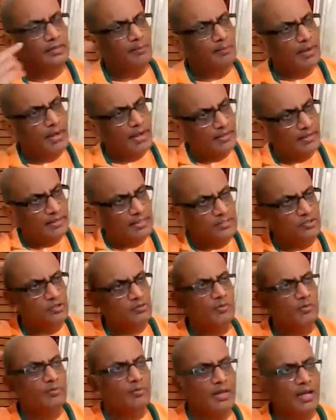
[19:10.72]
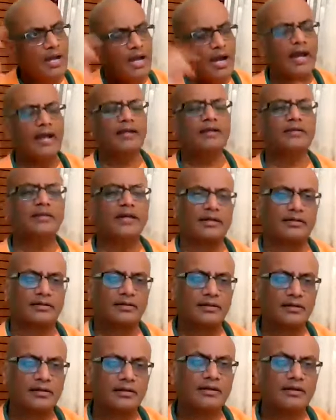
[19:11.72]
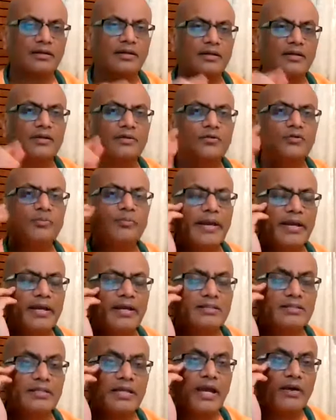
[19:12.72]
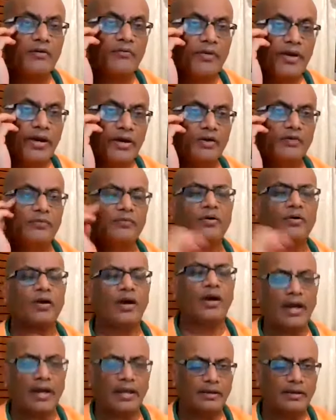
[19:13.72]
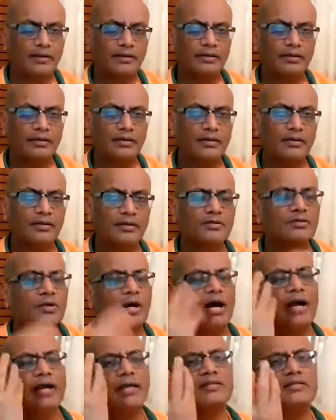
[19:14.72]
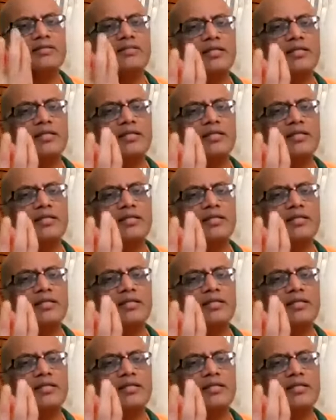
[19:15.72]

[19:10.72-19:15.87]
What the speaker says: The mind has to be behind that to make us aware of our eye. So eye is